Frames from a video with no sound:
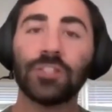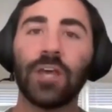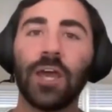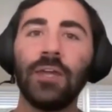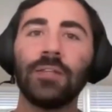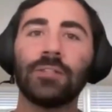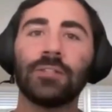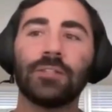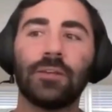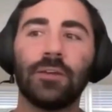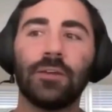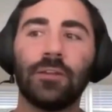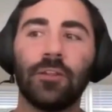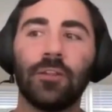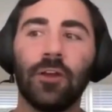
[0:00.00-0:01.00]
the
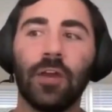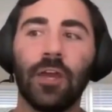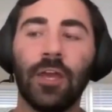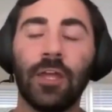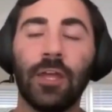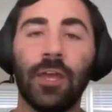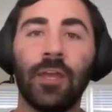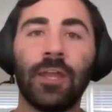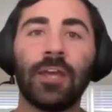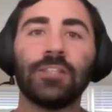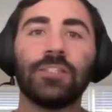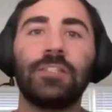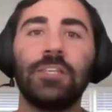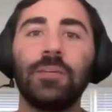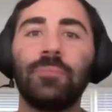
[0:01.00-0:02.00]
science,
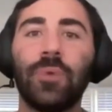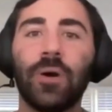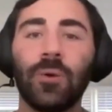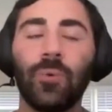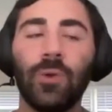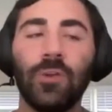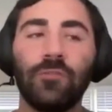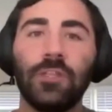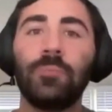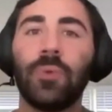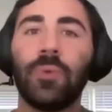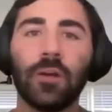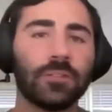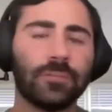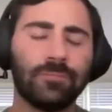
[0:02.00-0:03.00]
it has debunked,
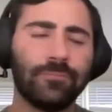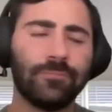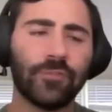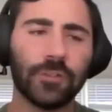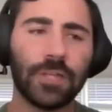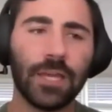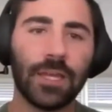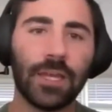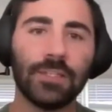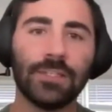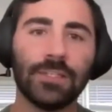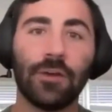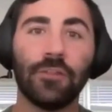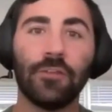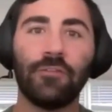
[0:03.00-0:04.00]
we've debunked for
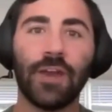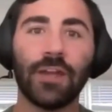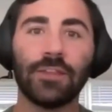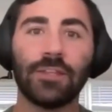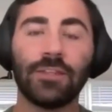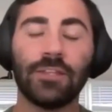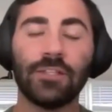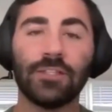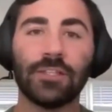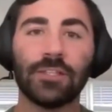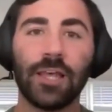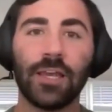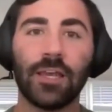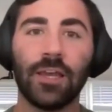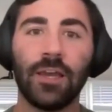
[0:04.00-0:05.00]
decades now the fact that
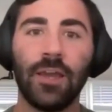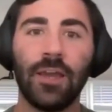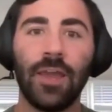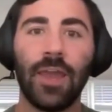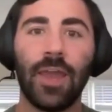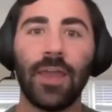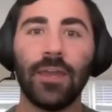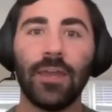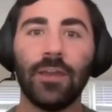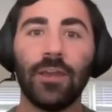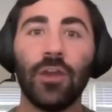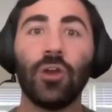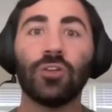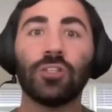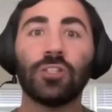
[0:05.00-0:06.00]
this is like
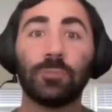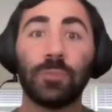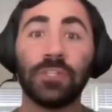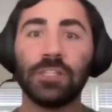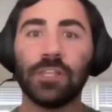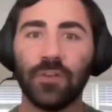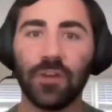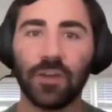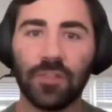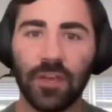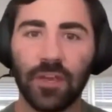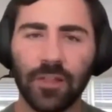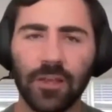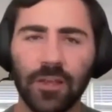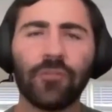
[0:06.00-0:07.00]
a
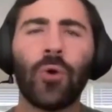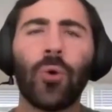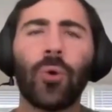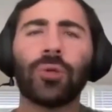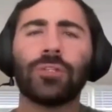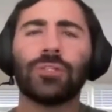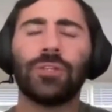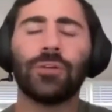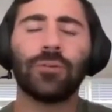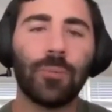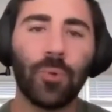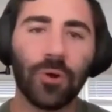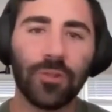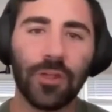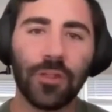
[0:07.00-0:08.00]
specific thing. Like, of
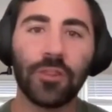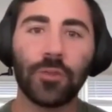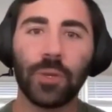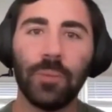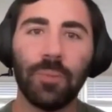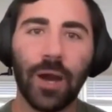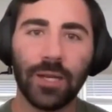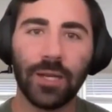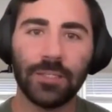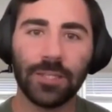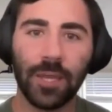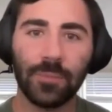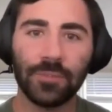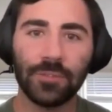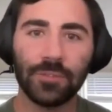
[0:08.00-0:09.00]
course, there are more than 3
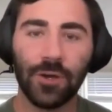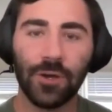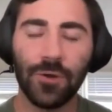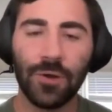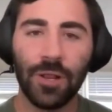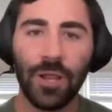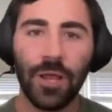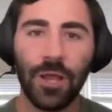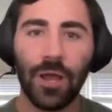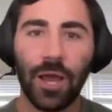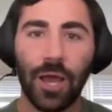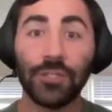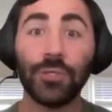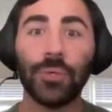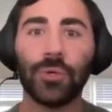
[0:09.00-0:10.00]
body types. So
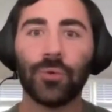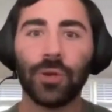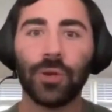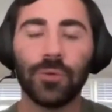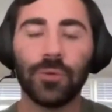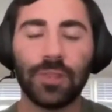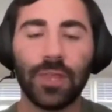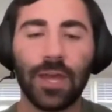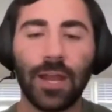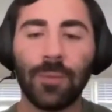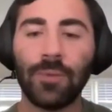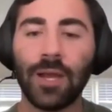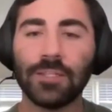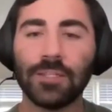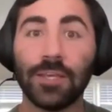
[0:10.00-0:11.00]
I do agree with
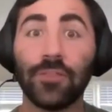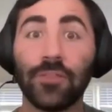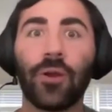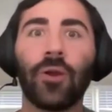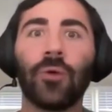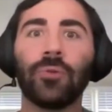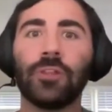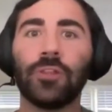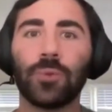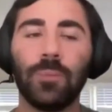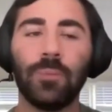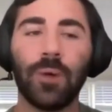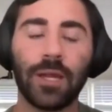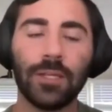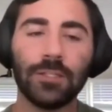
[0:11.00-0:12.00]
that. I'm not saying there are
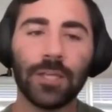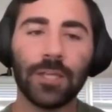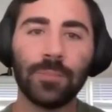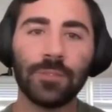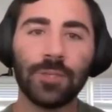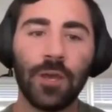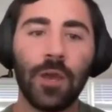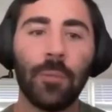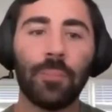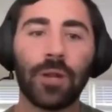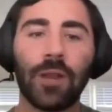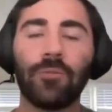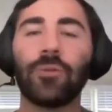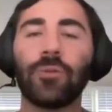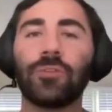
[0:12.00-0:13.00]
only 3 body types,
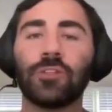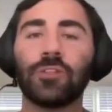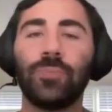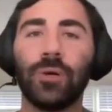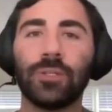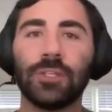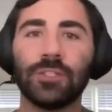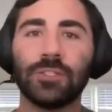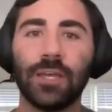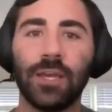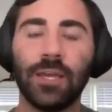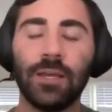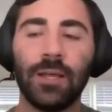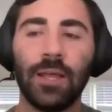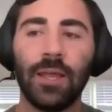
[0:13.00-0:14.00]
but I wrote this book
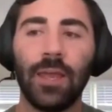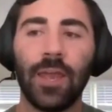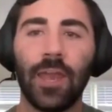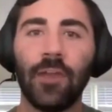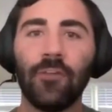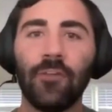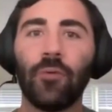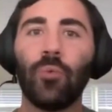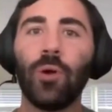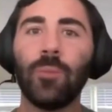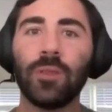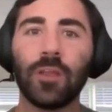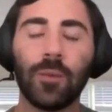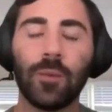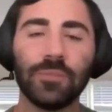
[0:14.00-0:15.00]
to say, if a
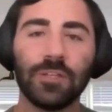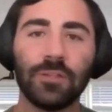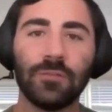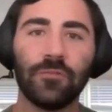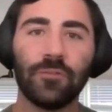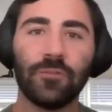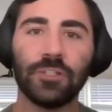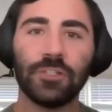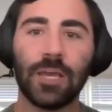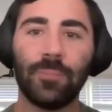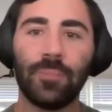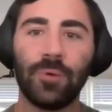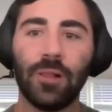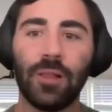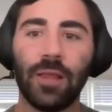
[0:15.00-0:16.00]
woman comes in, for
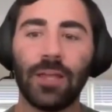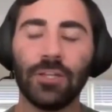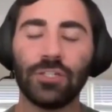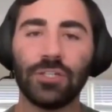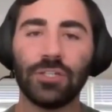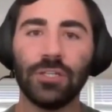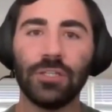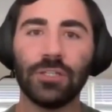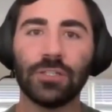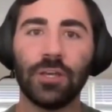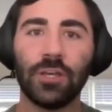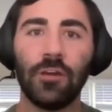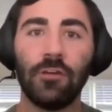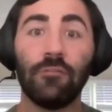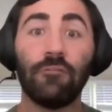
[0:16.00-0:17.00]
example, and
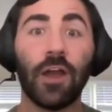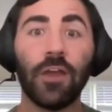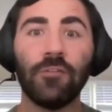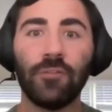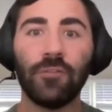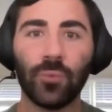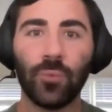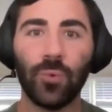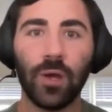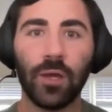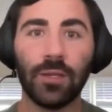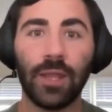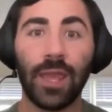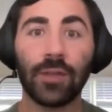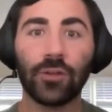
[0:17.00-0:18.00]
she's
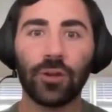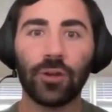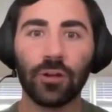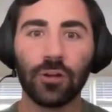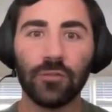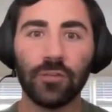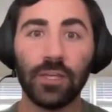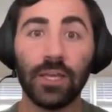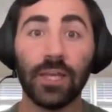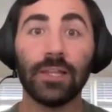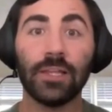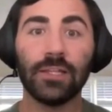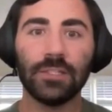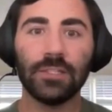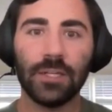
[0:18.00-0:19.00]
5'1" and curvy and
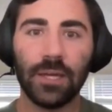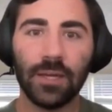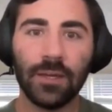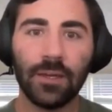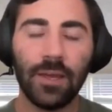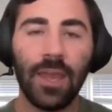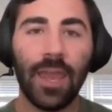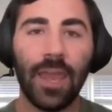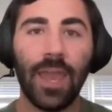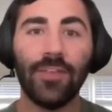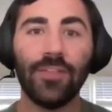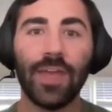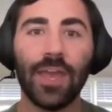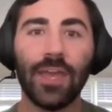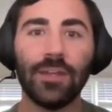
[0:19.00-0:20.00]
Latina,
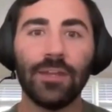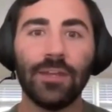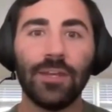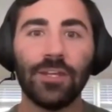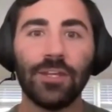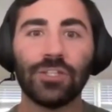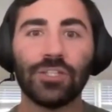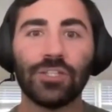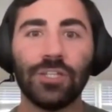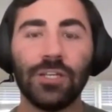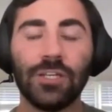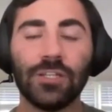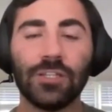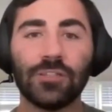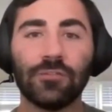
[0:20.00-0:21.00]
and then she
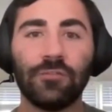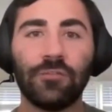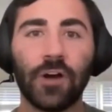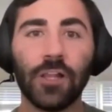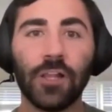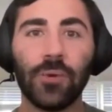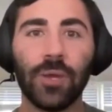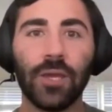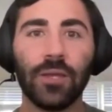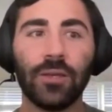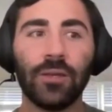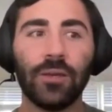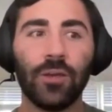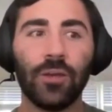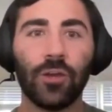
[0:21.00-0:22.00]
is
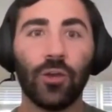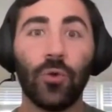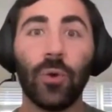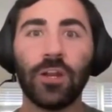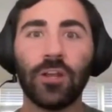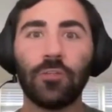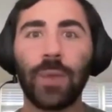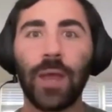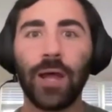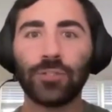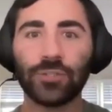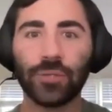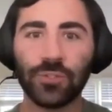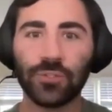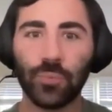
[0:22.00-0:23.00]
following Gwyneth
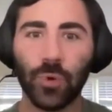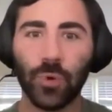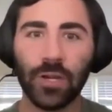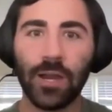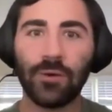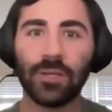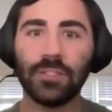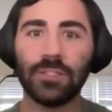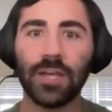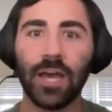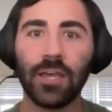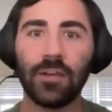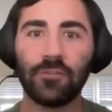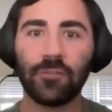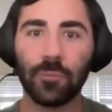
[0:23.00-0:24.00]
Paltrow's workout and
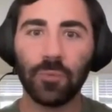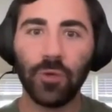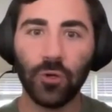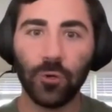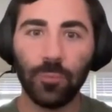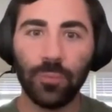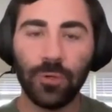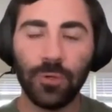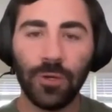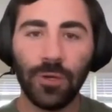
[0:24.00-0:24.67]
diet from Goop,